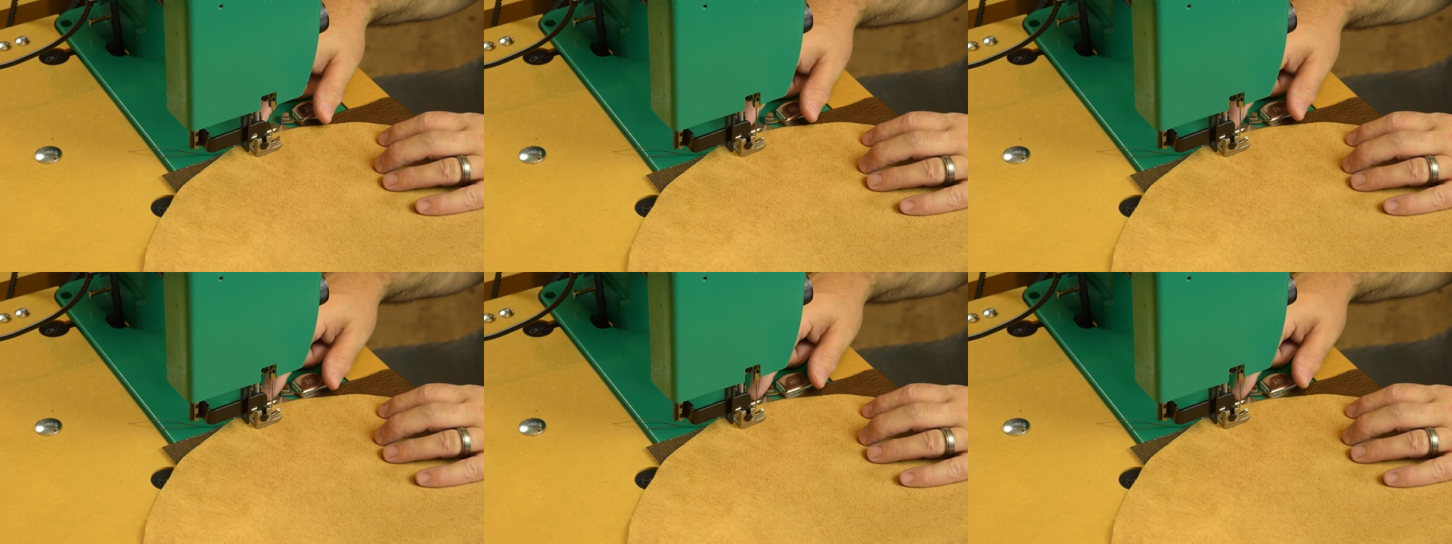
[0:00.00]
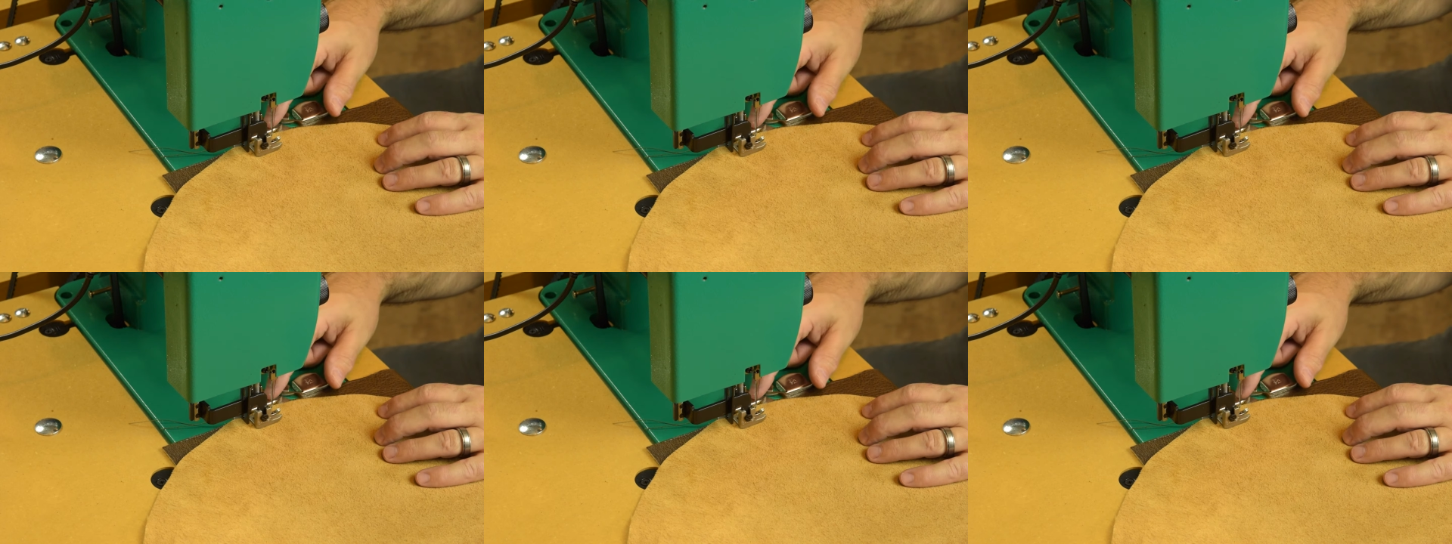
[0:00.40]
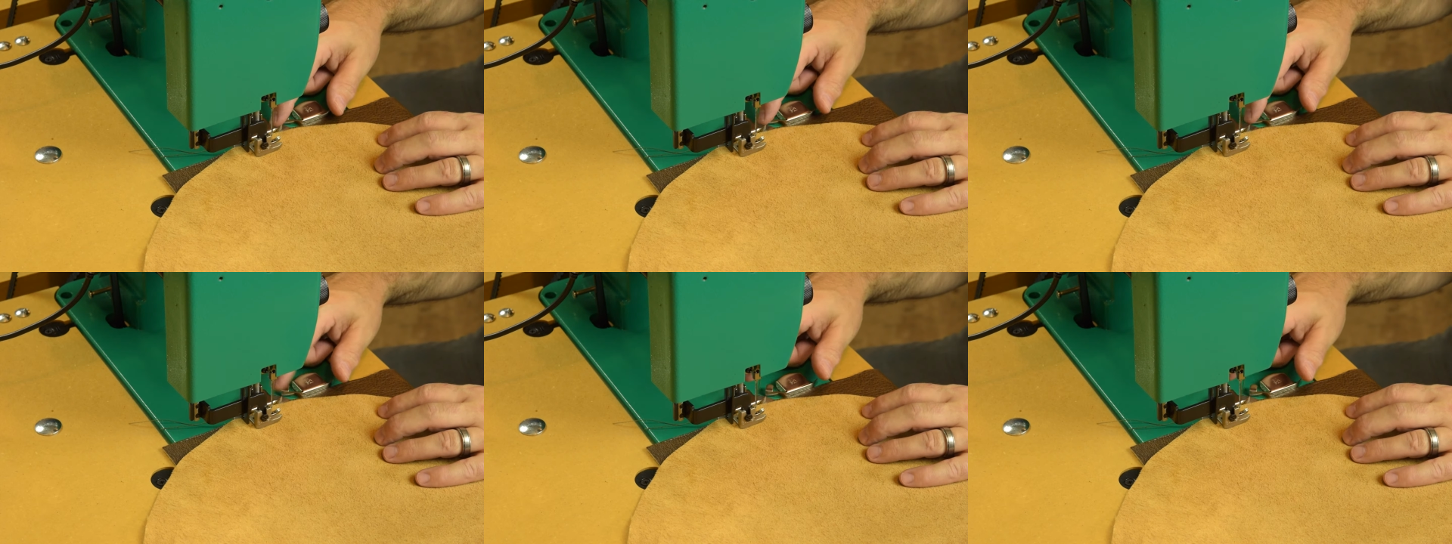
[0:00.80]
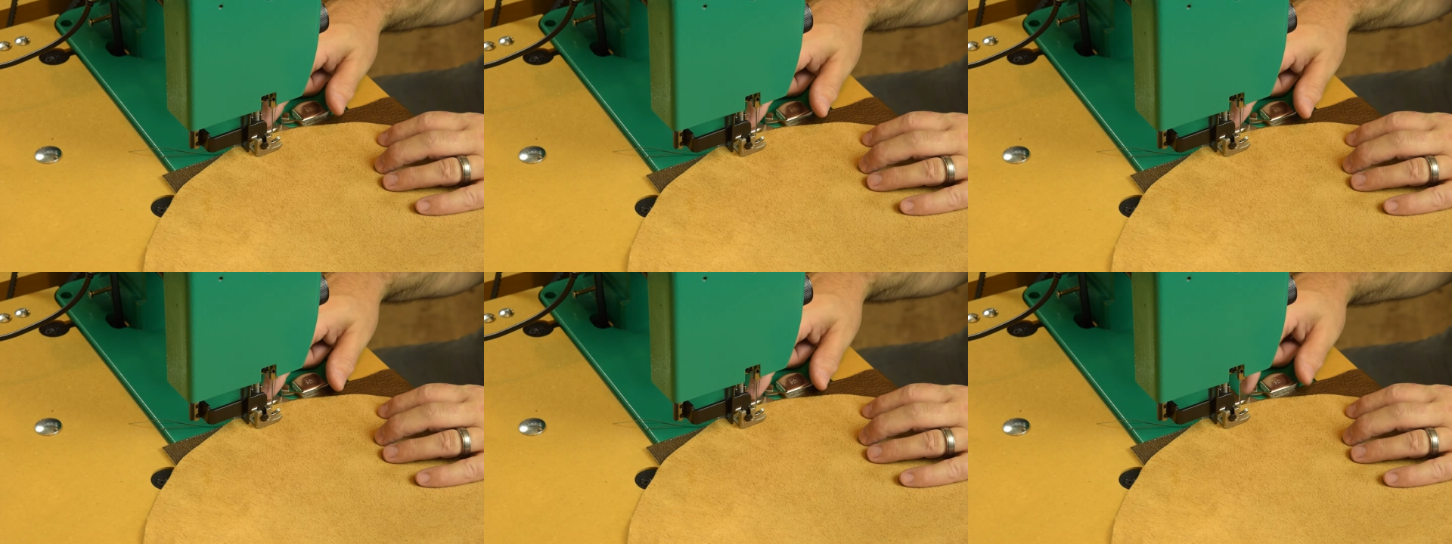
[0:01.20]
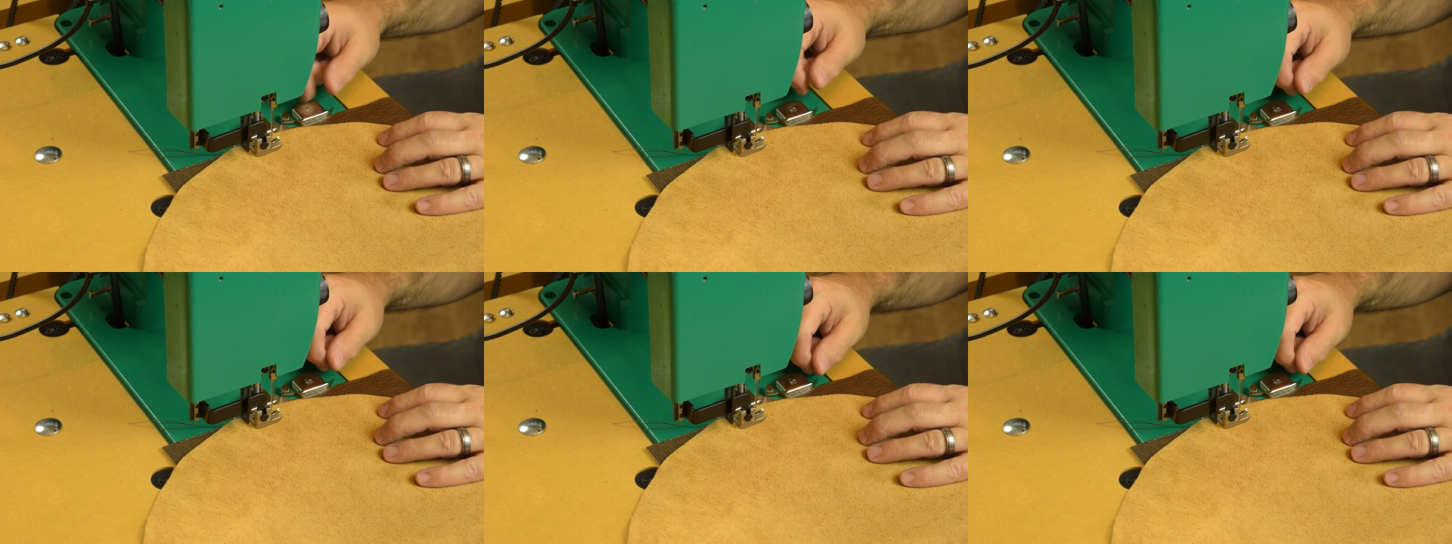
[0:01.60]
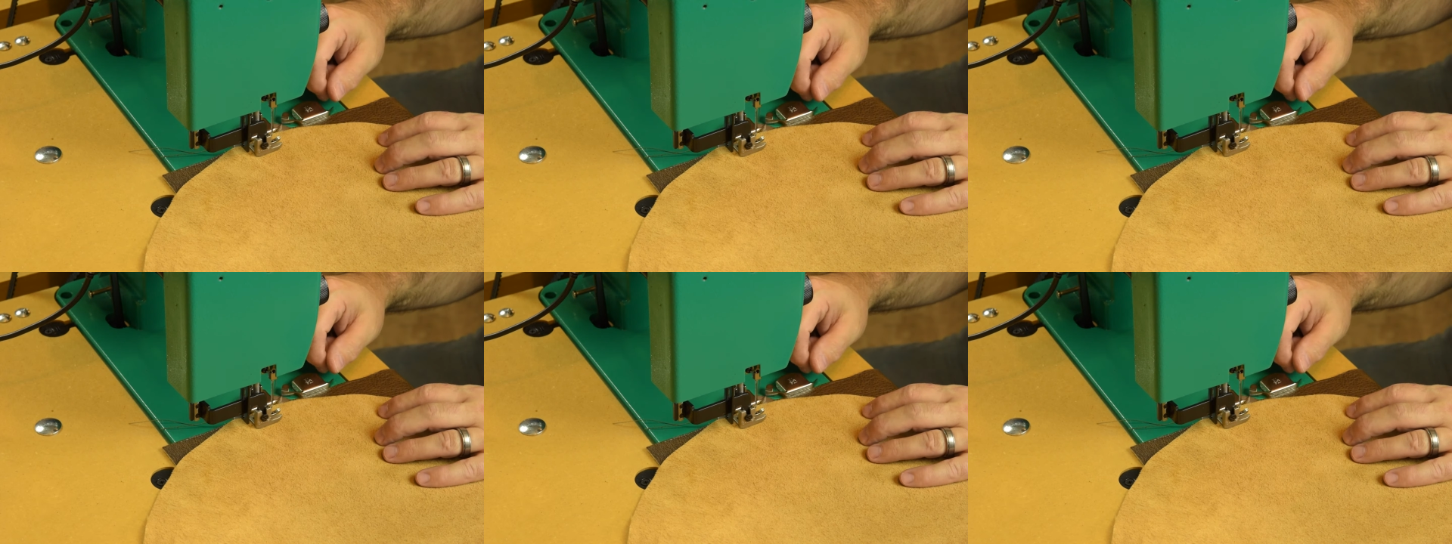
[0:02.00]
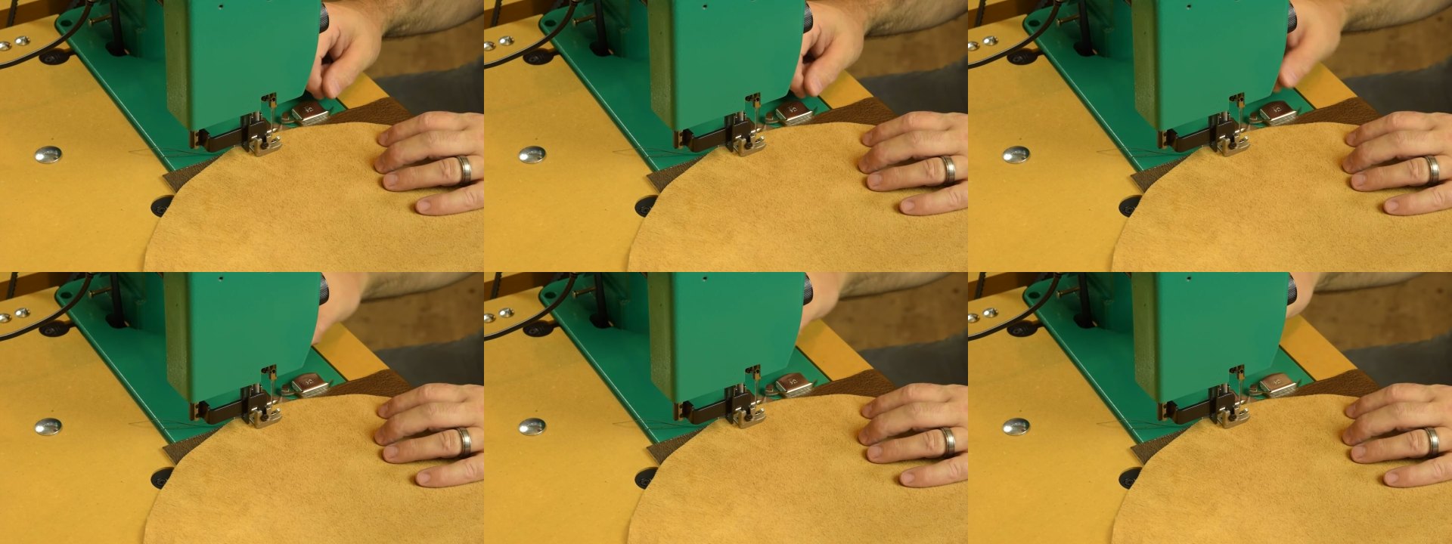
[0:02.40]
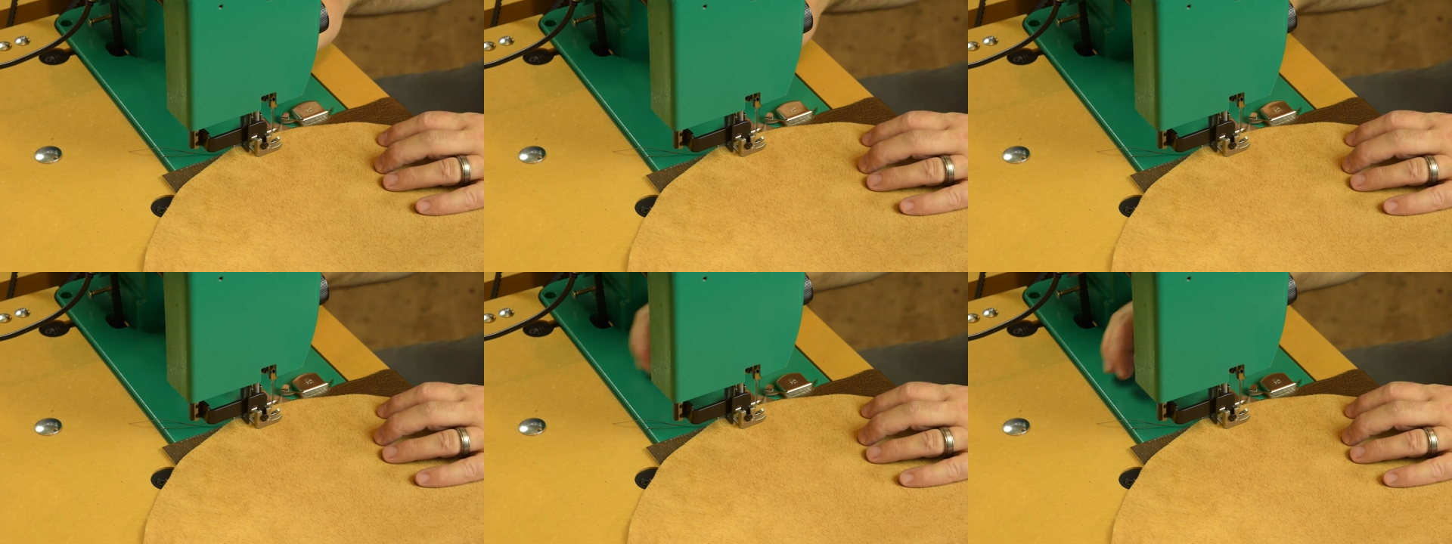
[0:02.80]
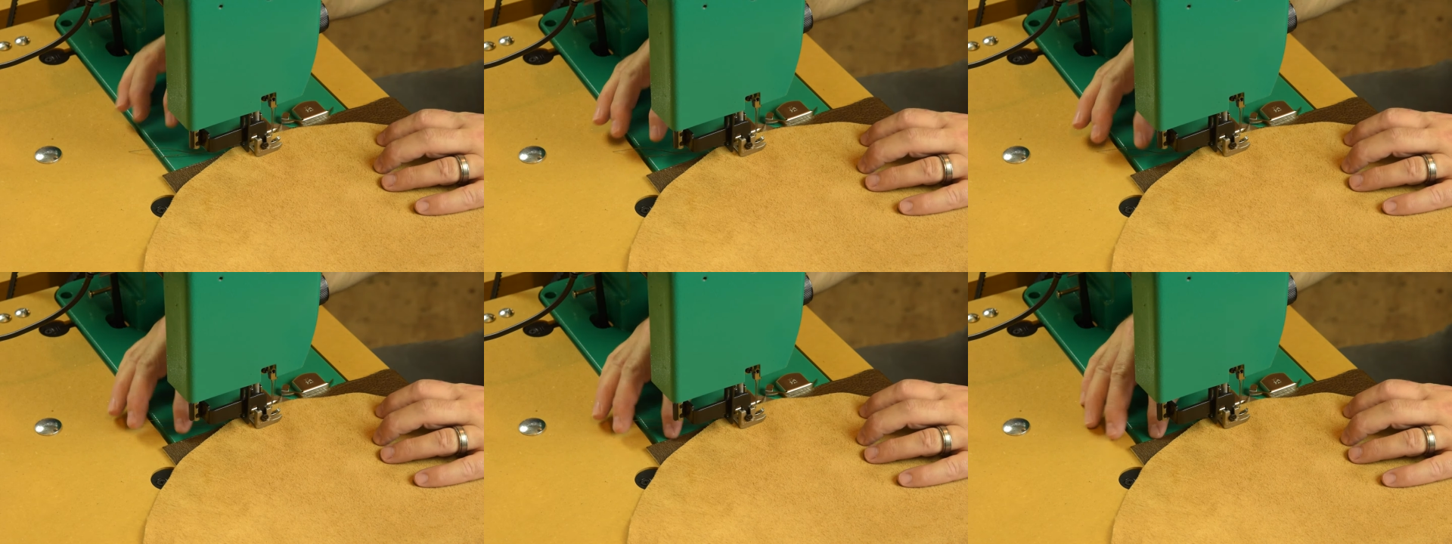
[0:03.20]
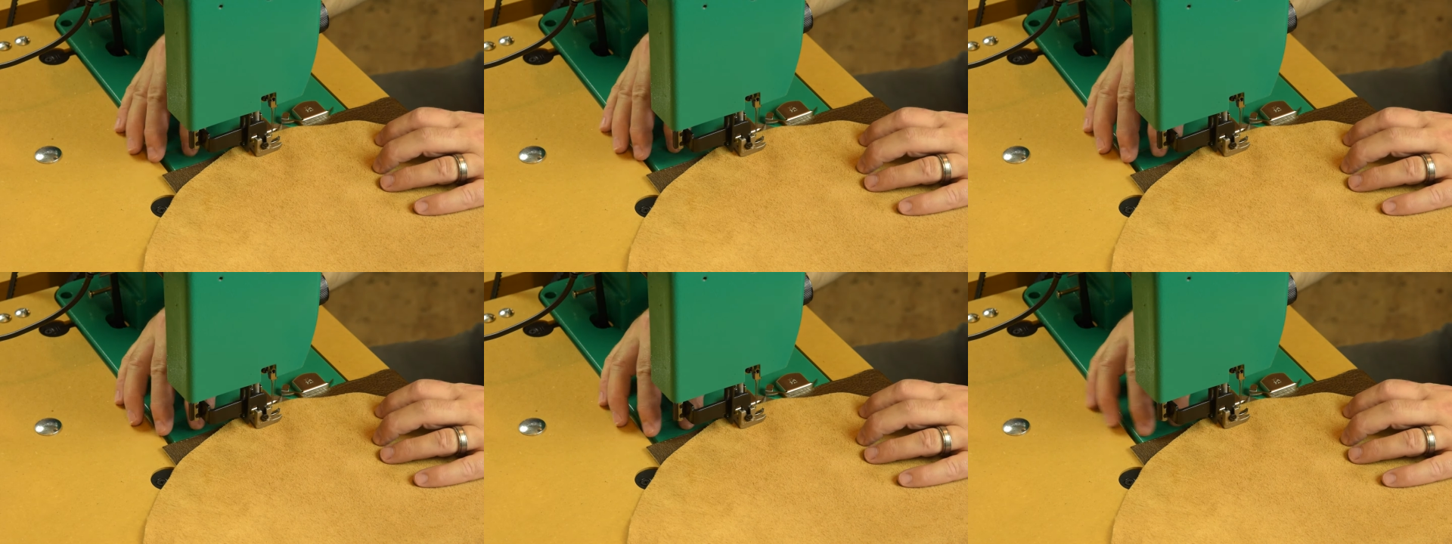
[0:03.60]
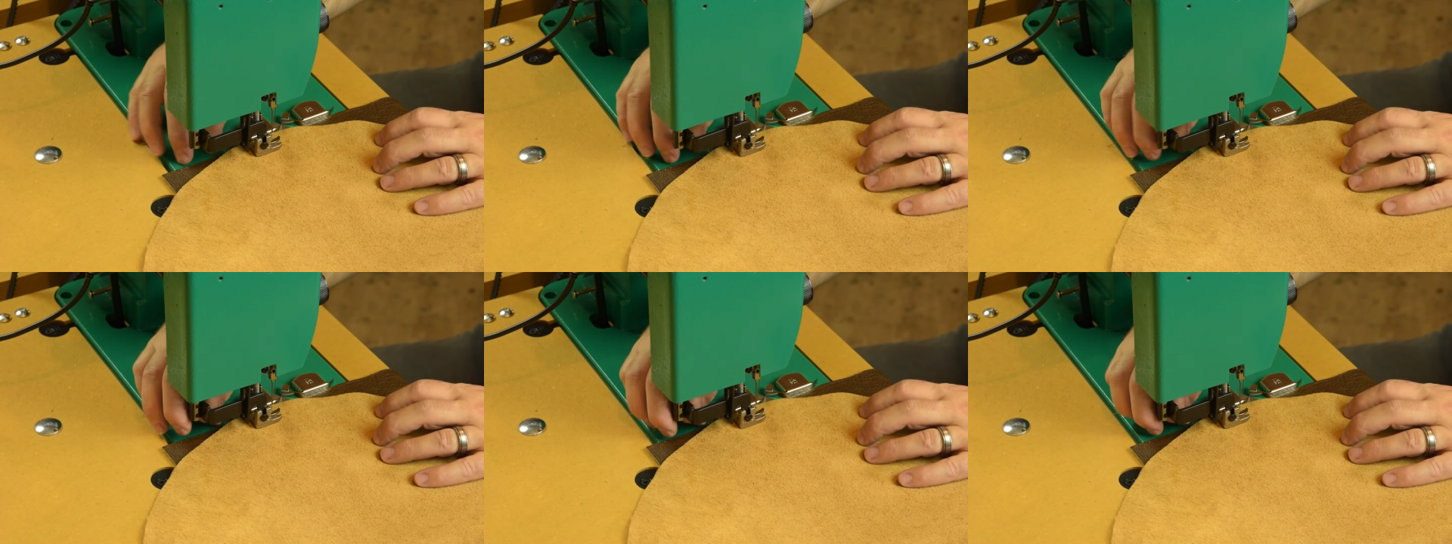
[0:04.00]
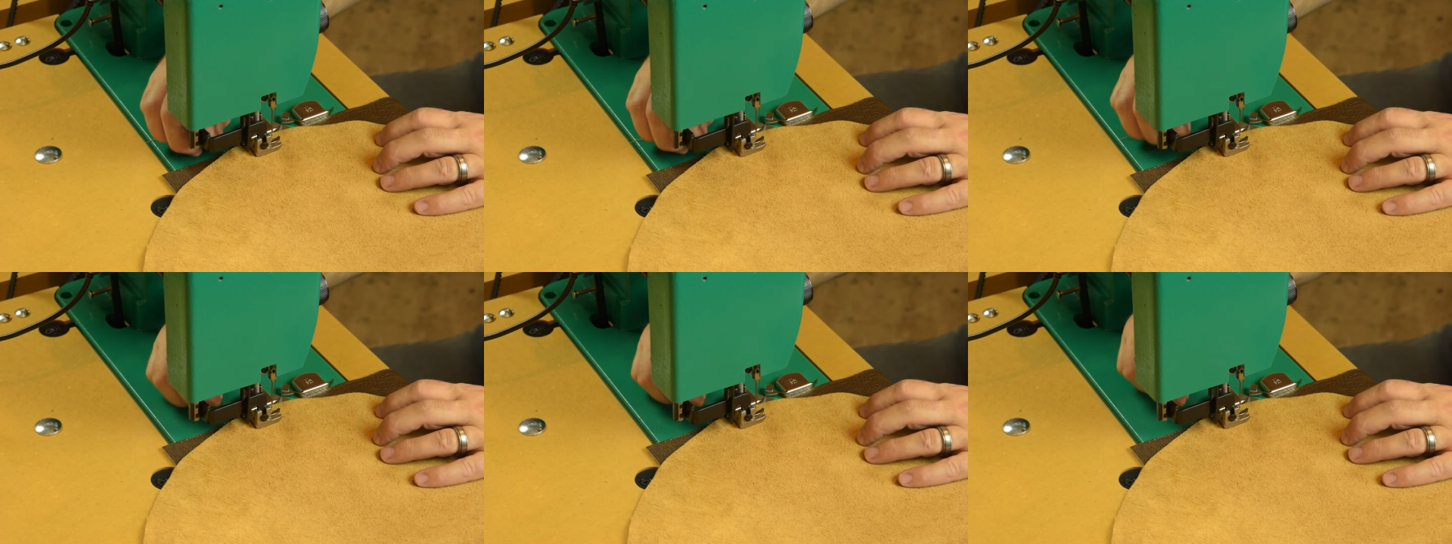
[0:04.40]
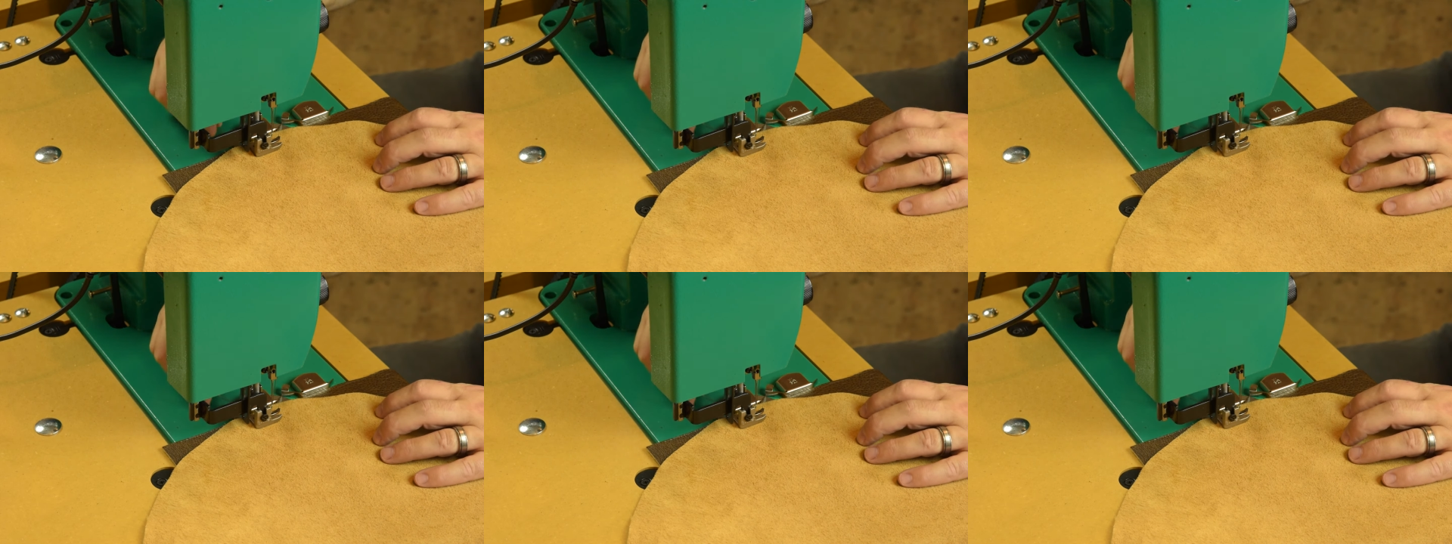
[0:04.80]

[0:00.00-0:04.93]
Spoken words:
(no speaker visible)